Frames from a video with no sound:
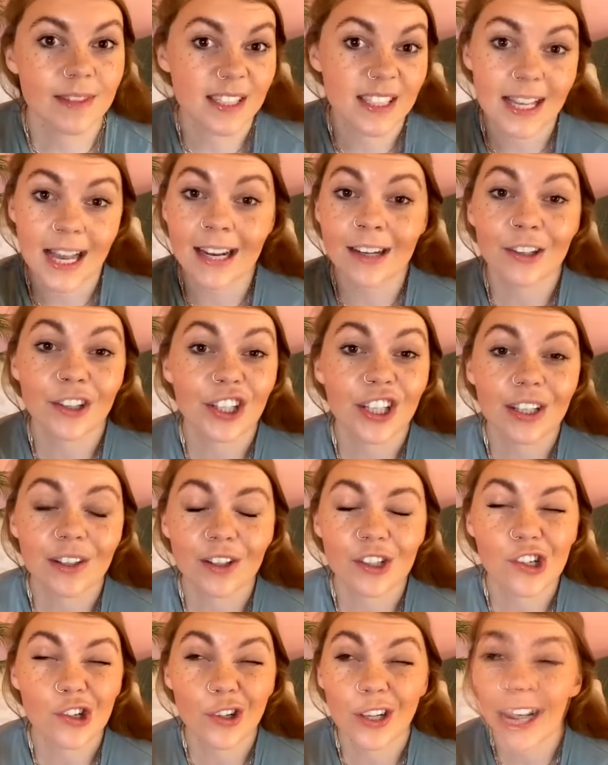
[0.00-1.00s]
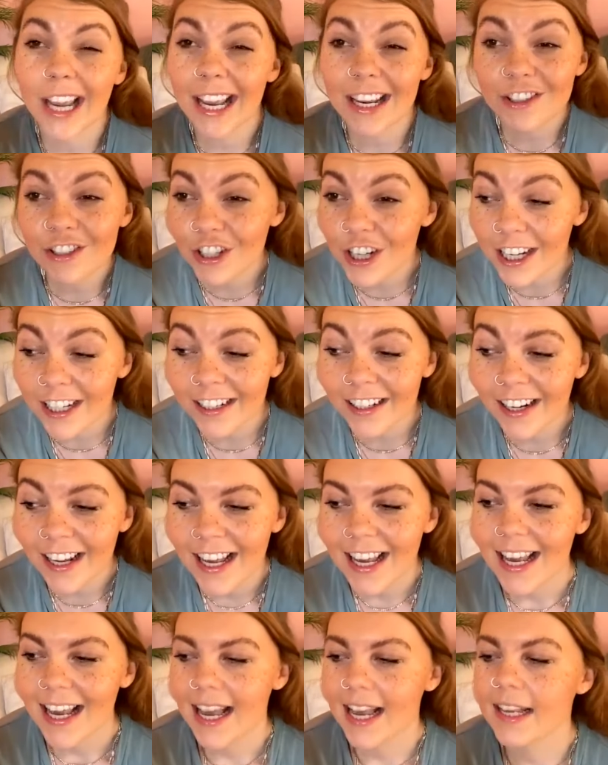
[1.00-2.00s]
scent creation,
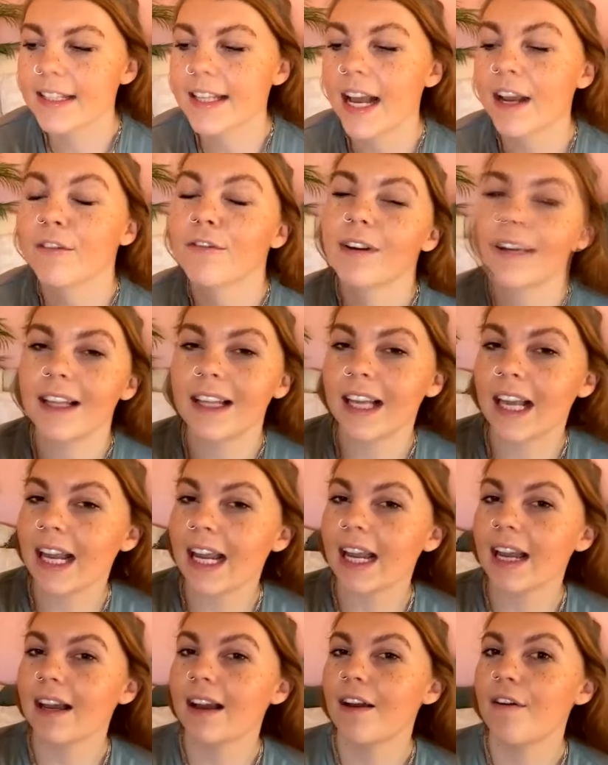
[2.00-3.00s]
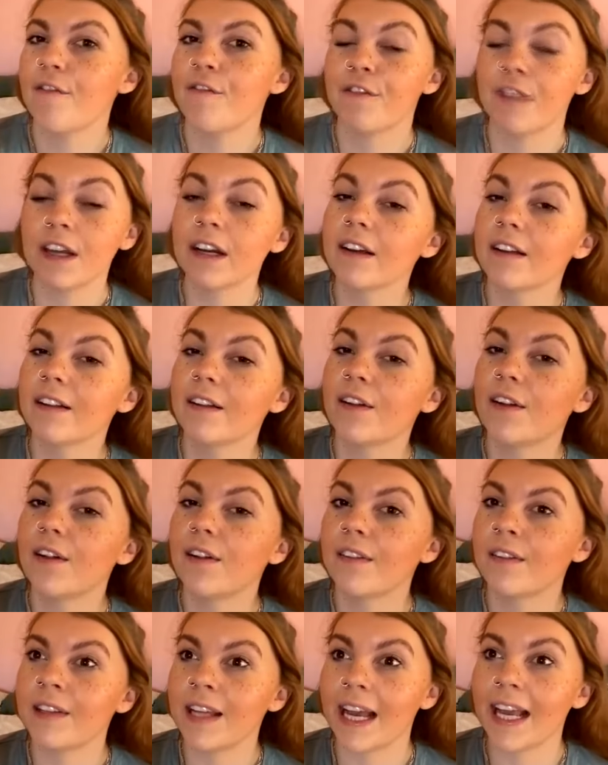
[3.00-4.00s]
is I really
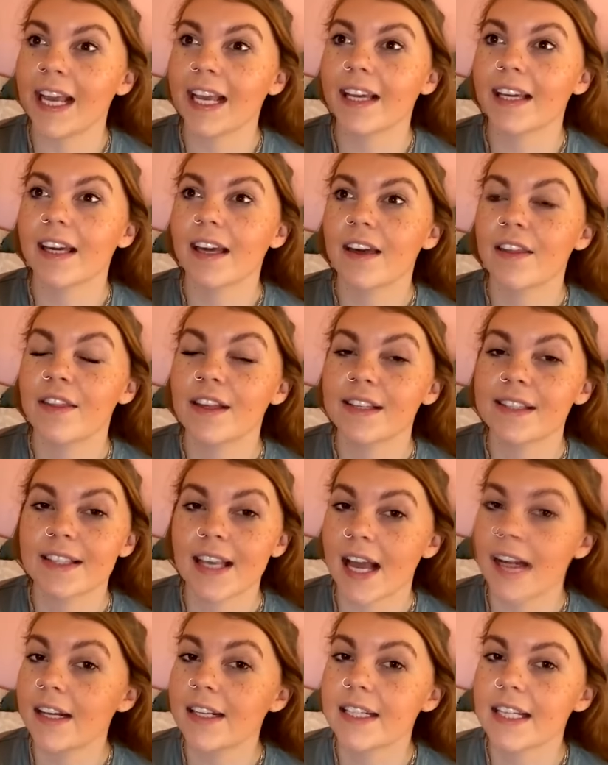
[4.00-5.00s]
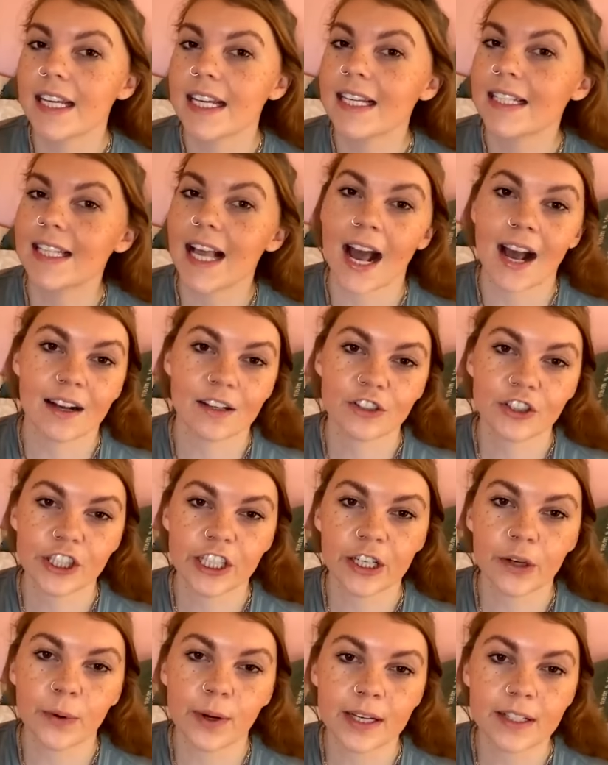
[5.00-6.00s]
feel like the scent is
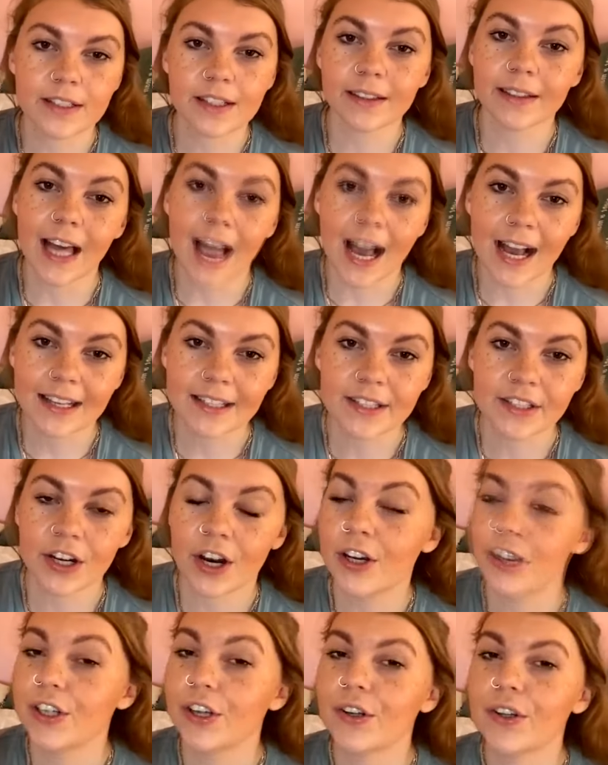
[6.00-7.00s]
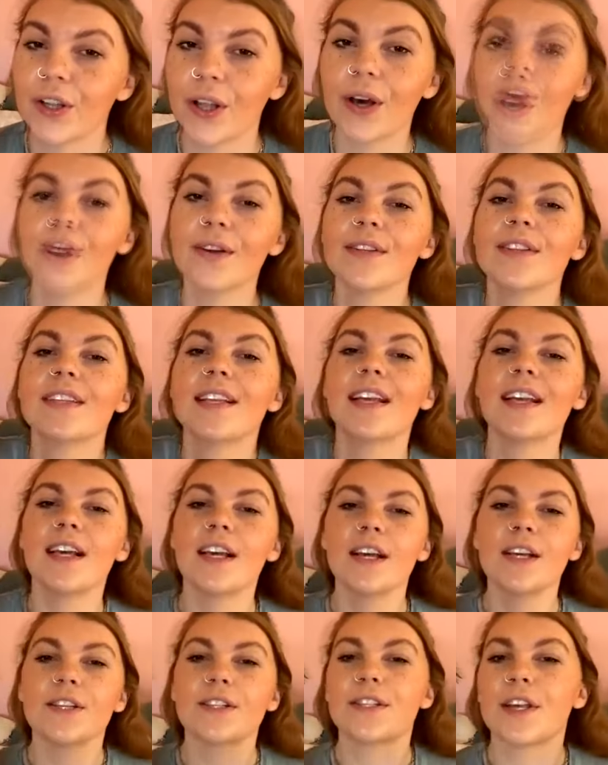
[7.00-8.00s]
actually going to last on your clothes.
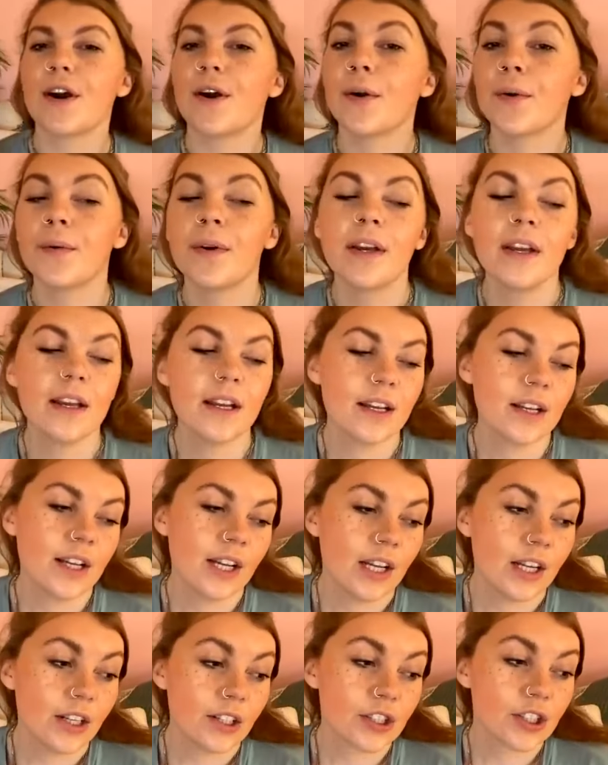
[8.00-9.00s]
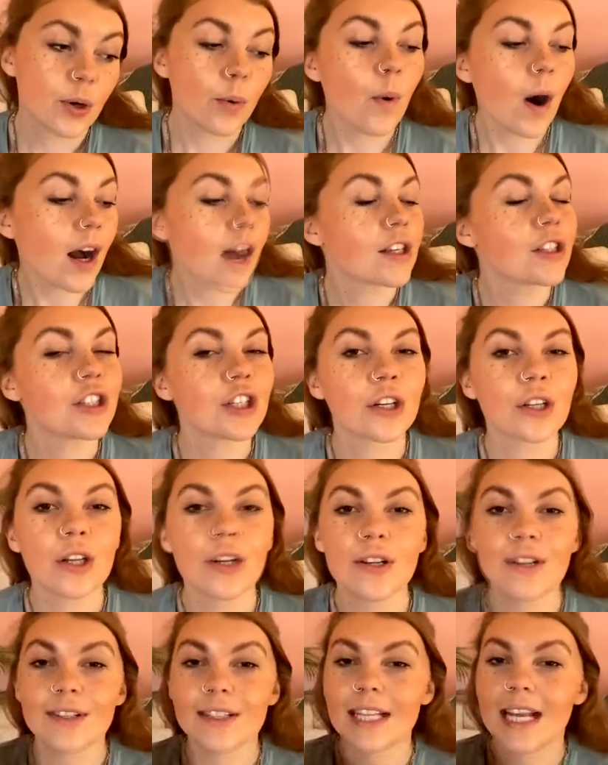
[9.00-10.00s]
So to wash your
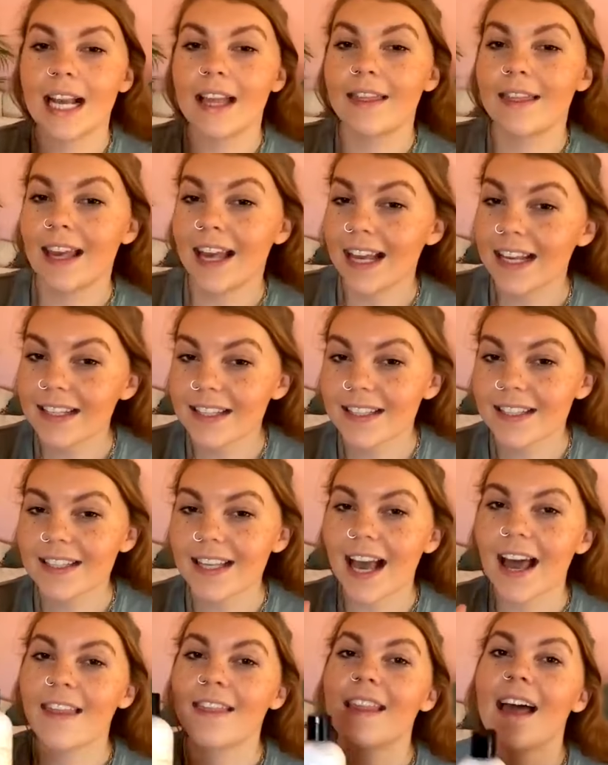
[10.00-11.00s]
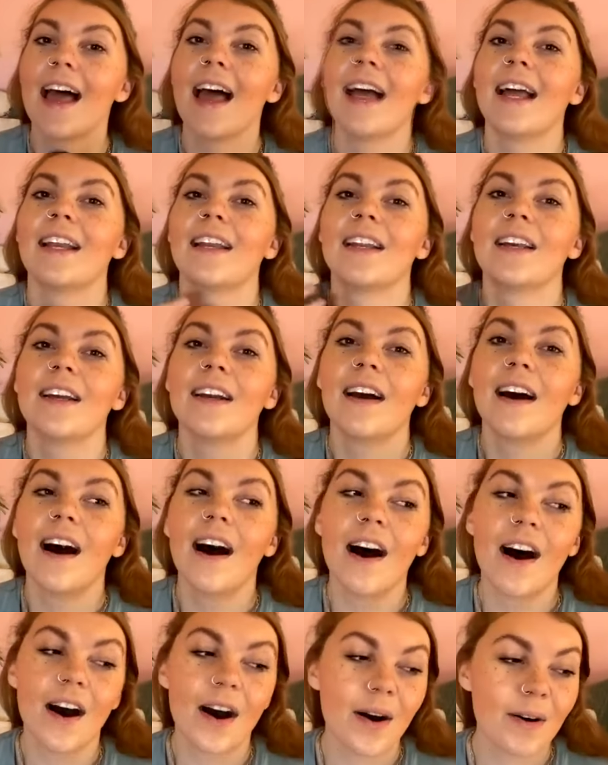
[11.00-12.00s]
clothes in this and then
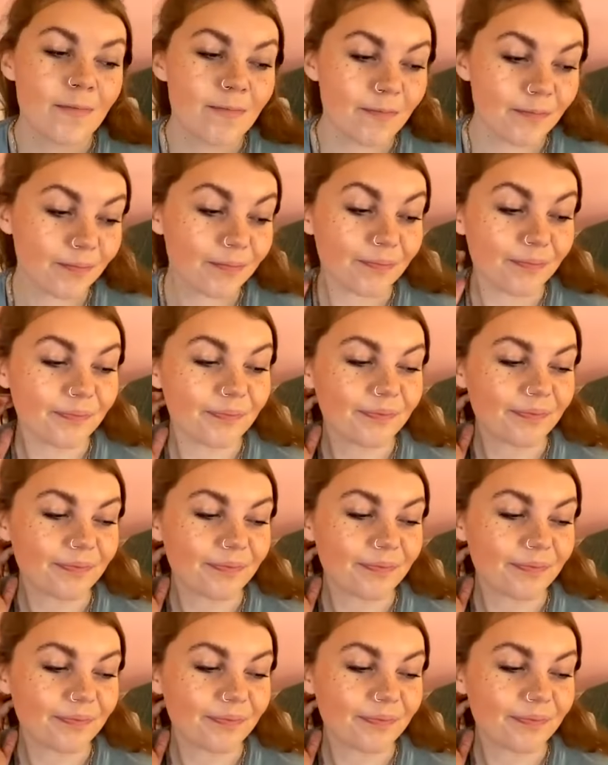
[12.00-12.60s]
um,